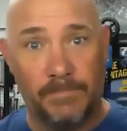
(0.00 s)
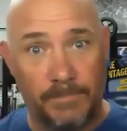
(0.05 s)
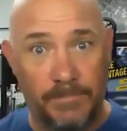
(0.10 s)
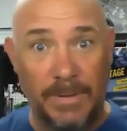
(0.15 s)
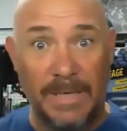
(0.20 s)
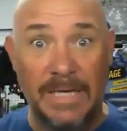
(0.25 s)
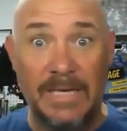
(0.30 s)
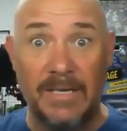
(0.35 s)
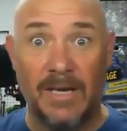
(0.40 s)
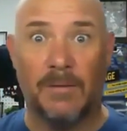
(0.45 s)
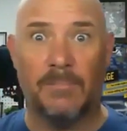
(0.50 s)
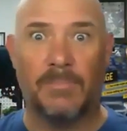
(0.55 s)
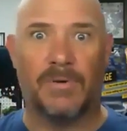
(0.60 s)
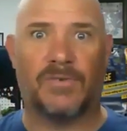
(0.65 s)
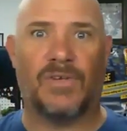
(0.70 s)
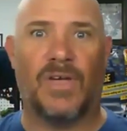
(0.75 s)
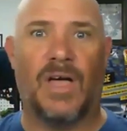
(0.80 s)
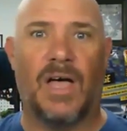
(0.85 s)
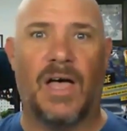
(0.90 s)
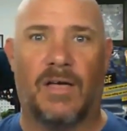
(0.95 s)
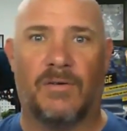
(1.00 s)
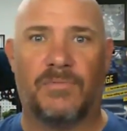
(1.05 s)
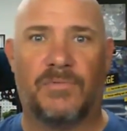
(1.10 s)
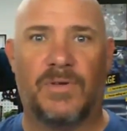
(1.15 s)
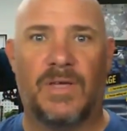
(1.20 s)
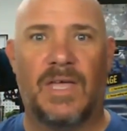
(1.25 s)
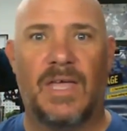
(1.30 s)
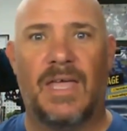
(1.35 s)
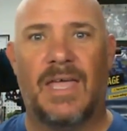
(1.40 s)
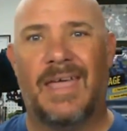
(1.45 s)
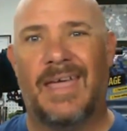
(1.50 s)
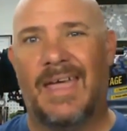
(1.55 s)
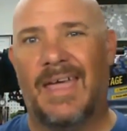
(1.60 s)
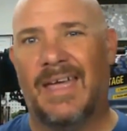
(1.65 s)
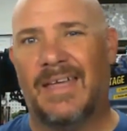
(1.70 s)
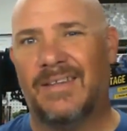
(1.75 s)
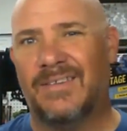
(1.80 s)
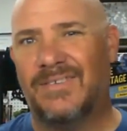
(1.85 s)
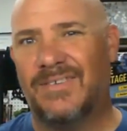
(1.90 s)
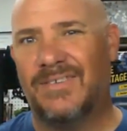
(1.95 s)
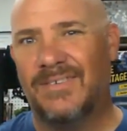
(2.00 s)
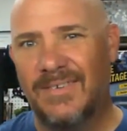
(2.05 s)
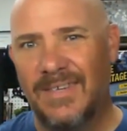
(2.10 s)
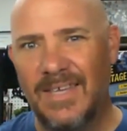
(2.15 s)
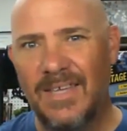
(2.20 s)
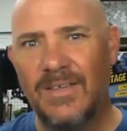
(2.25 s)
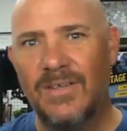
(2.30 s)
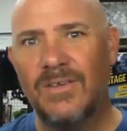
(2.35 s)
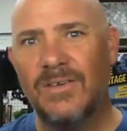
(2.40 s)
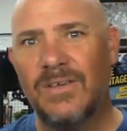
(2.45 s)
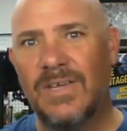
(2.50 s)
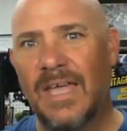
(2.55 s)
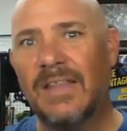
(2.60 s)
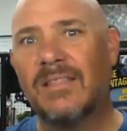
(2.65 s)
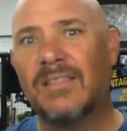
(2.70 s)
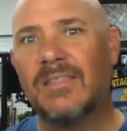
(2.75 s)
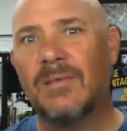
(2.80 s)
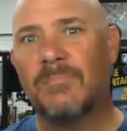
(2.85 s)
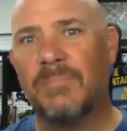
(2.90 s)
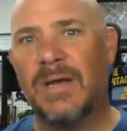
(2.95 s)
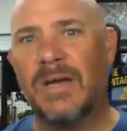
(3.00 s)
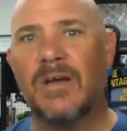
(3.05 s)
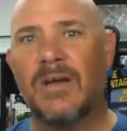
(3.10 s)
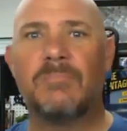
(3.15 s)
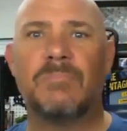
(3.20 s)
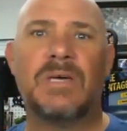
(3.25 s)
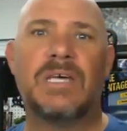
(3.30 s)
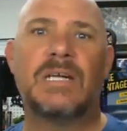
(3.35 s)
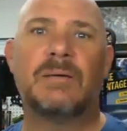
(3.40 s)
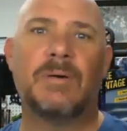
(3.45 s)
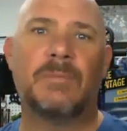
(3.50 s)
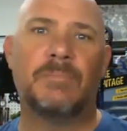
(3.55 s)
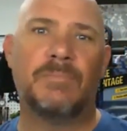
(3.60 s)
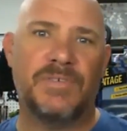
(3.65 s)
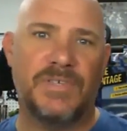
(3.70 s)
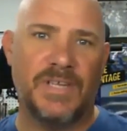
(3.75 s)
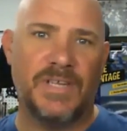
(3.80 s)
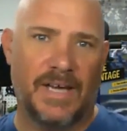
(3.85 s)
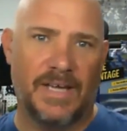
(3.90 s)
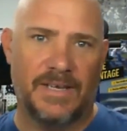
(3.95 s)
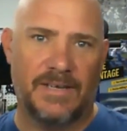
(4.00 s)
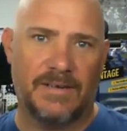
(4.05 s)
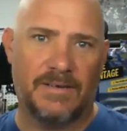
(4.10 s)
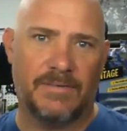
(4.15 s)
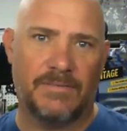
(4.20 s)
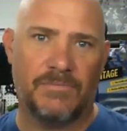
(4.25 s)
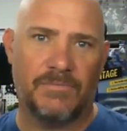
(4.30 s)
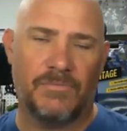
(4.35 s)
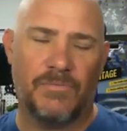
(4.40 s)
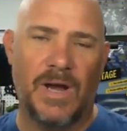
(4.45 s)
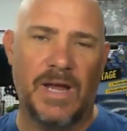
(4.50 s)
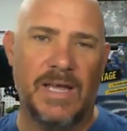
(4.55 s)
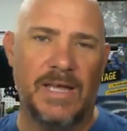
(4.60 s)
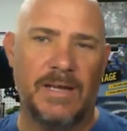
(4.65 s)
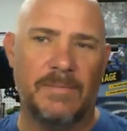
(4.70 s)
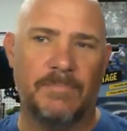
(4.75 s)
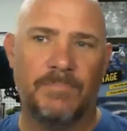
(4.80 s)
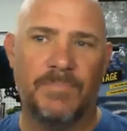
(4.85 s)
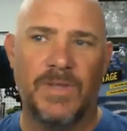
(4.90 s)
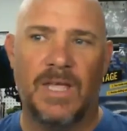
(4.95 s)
big numbers off and still get the bare minimum done, right?